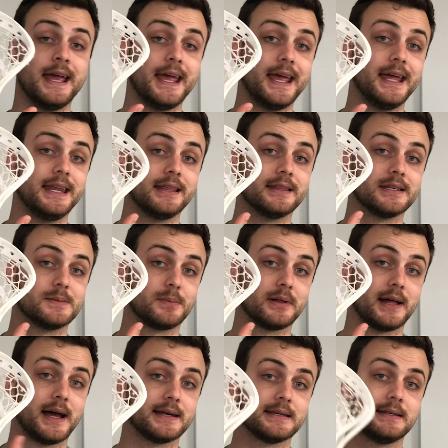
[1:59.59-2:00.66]
hitting this
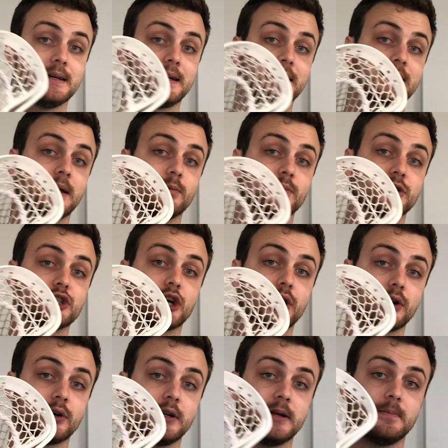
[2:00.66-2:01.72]
plastic and then
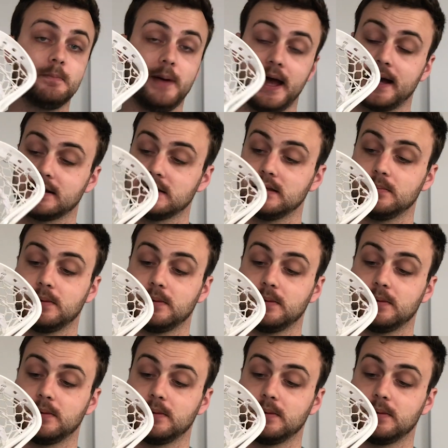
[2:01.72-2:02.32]
returning back to the